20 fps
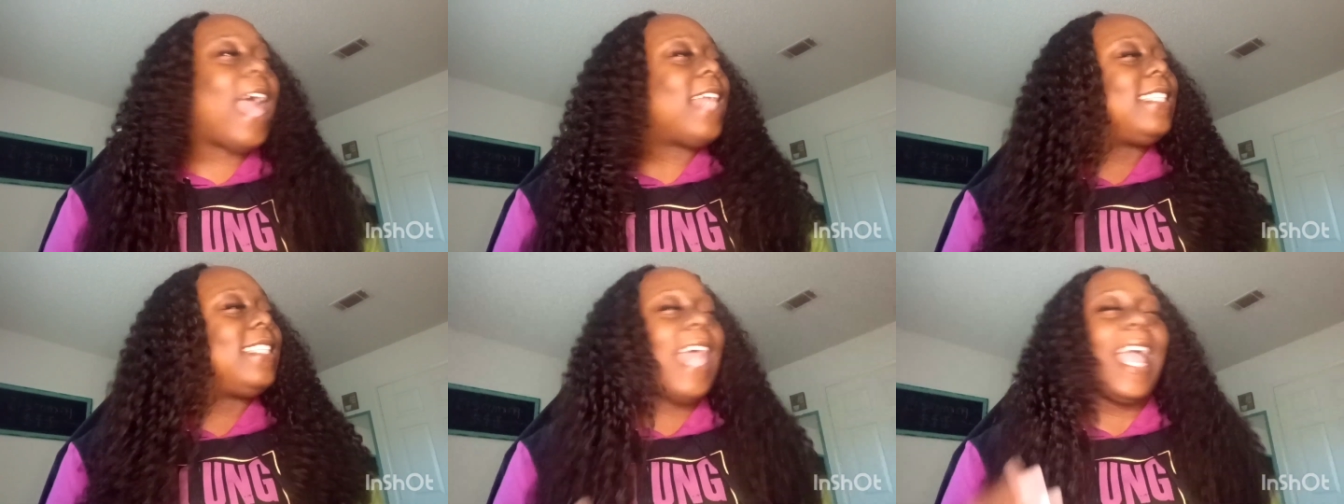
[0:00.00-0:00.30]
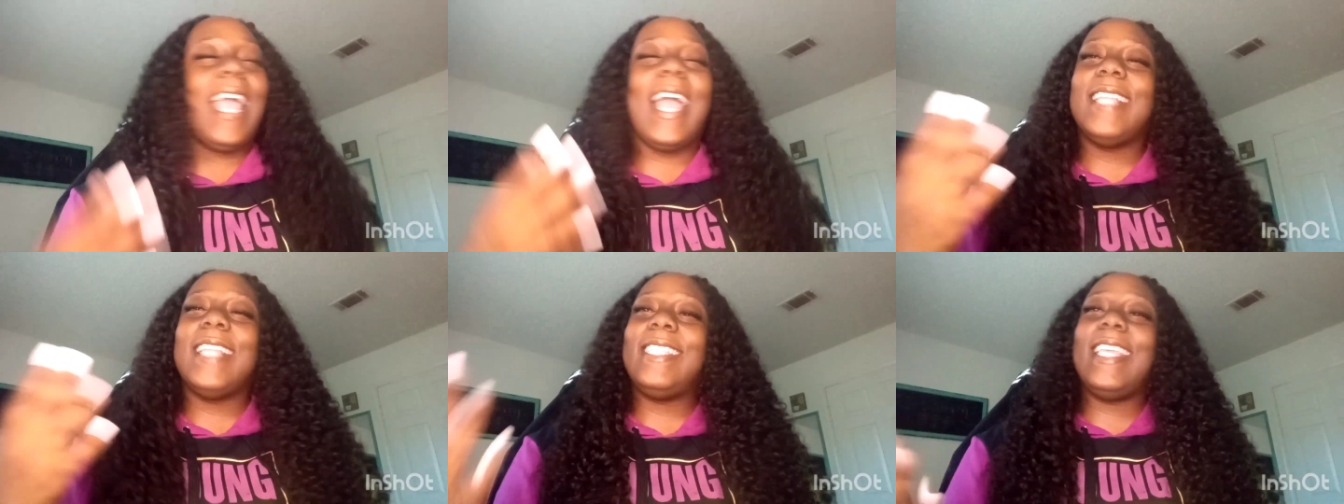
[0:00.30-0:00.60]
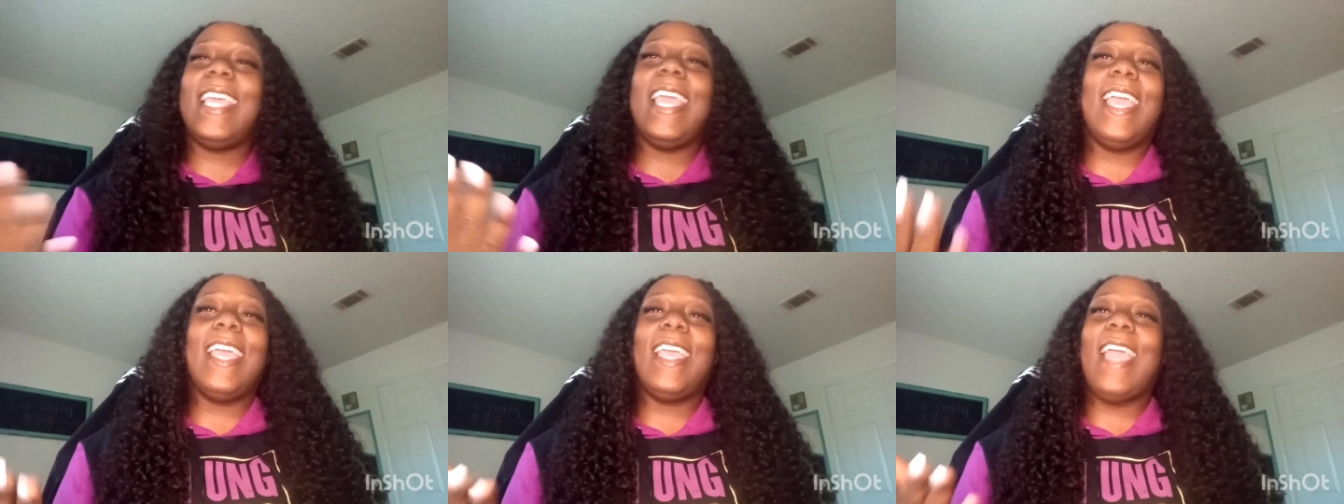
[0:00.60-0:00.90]
Like I
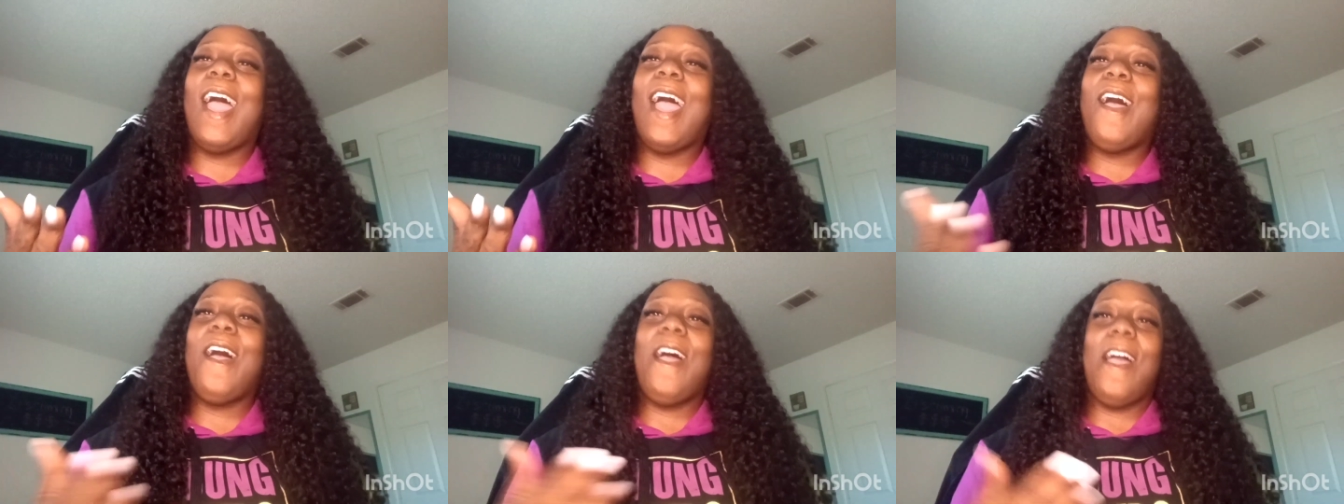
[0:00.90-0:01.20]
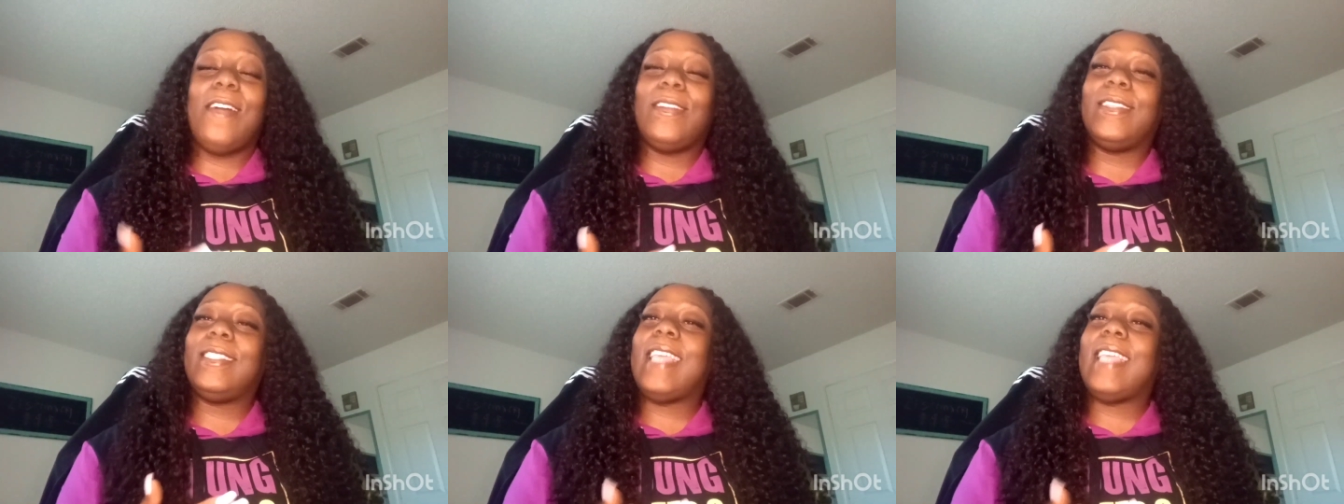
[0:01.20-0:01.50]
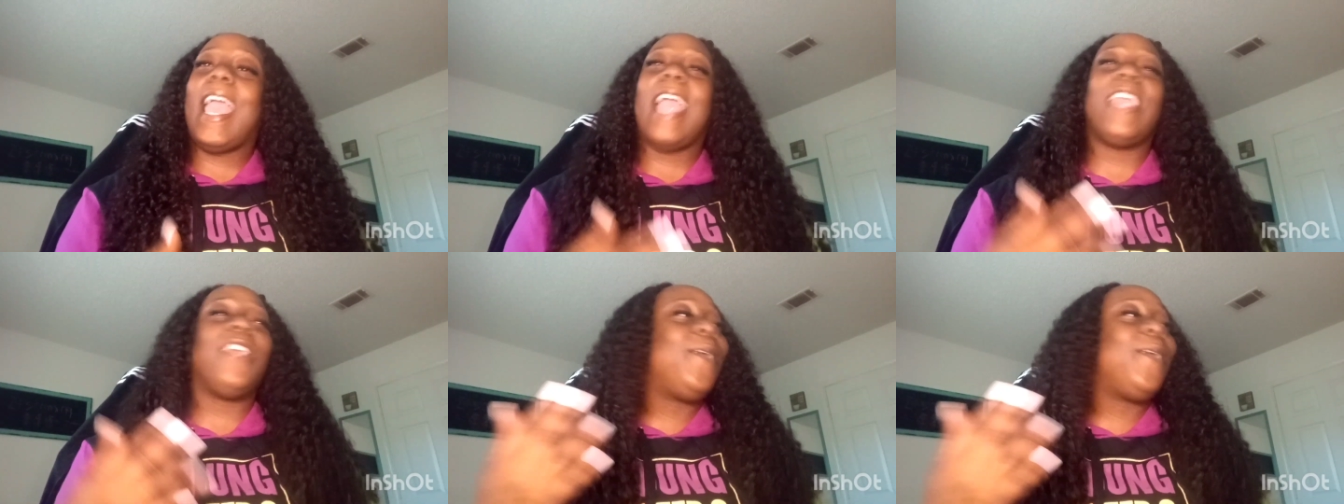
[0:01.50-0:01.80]
tell y'all all the time, you